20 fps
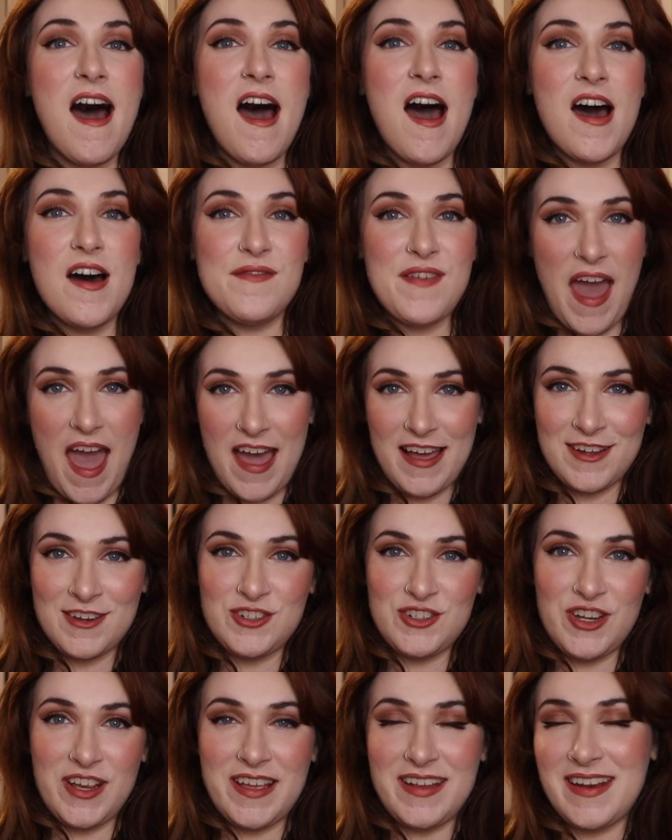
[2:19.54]
of
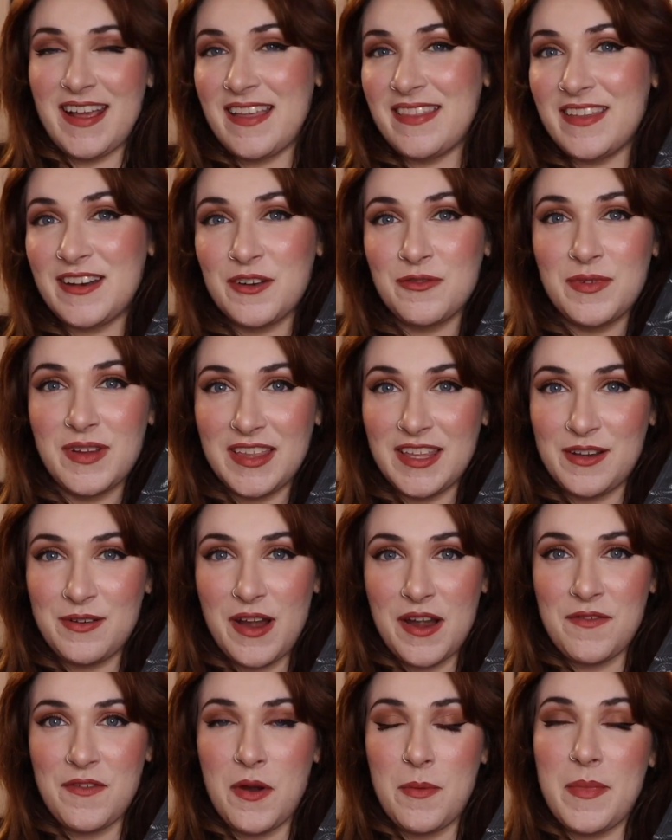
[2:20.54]
action and then a really
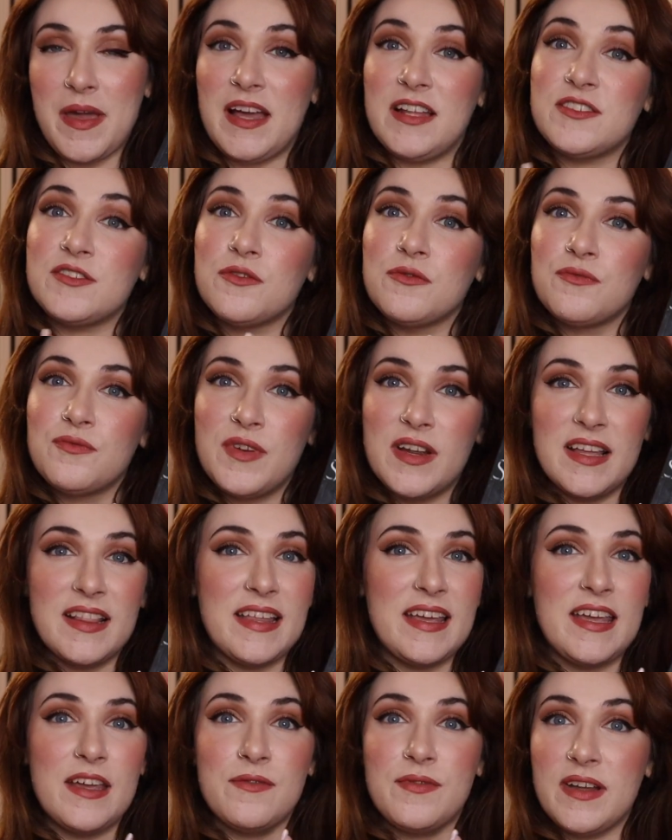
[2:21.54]
great romance.
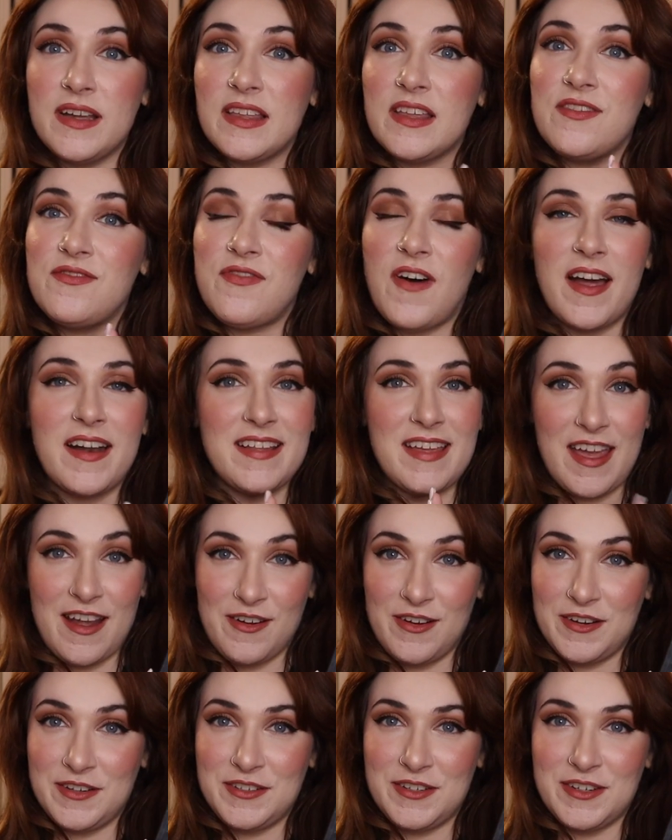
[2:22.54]
Really, really fun
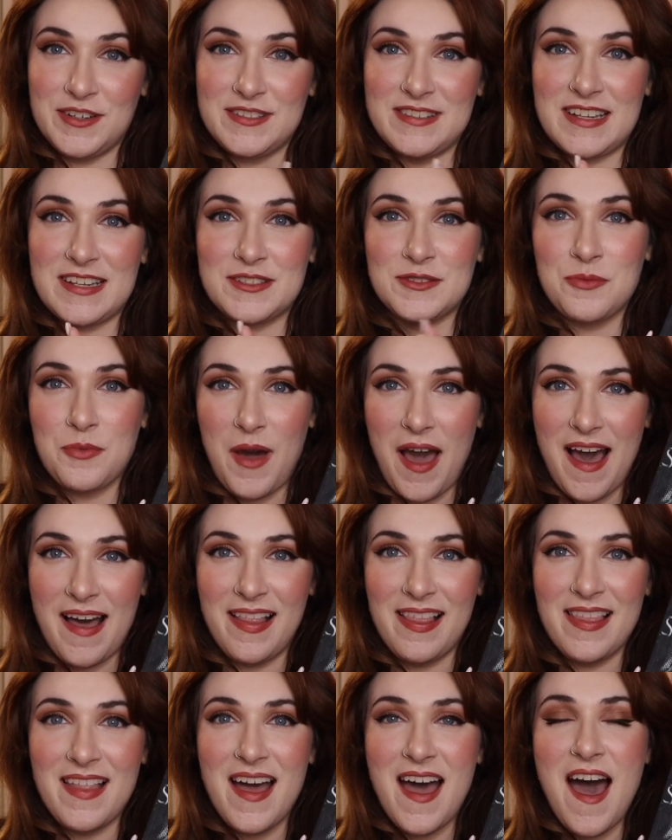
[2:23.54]
characters as
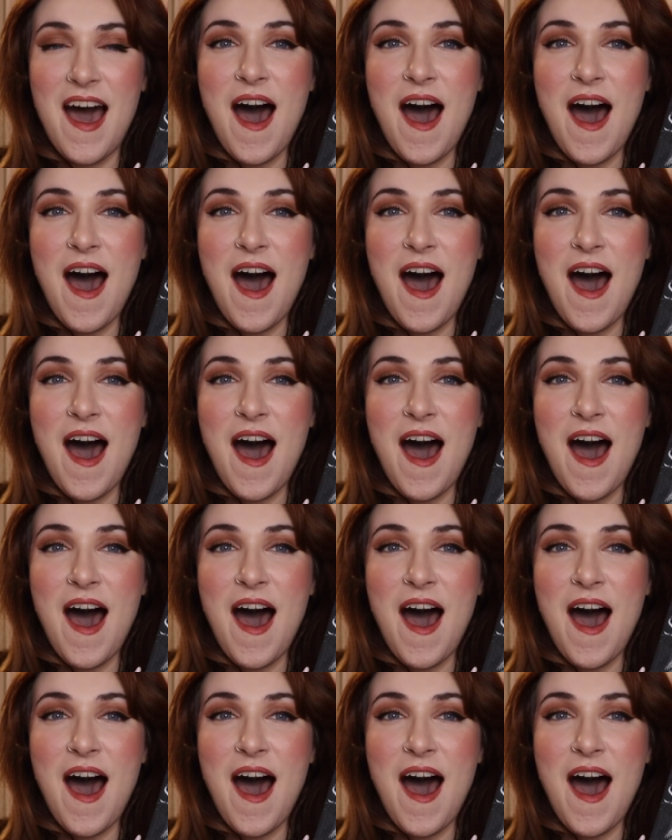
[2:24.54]
well.